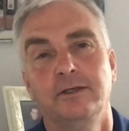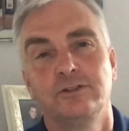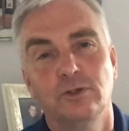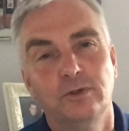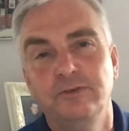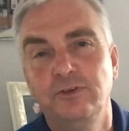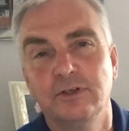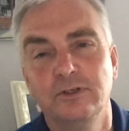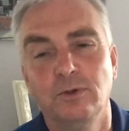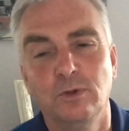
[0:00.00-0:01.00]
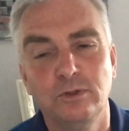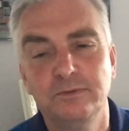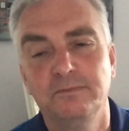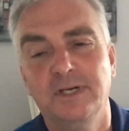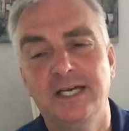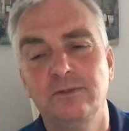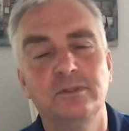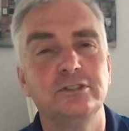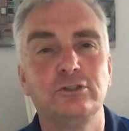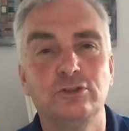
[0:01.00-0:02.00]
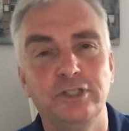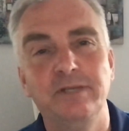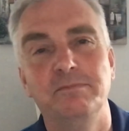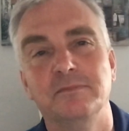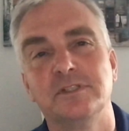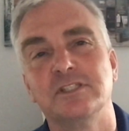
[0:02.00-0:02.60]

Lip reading: So if you're an old man, what dreams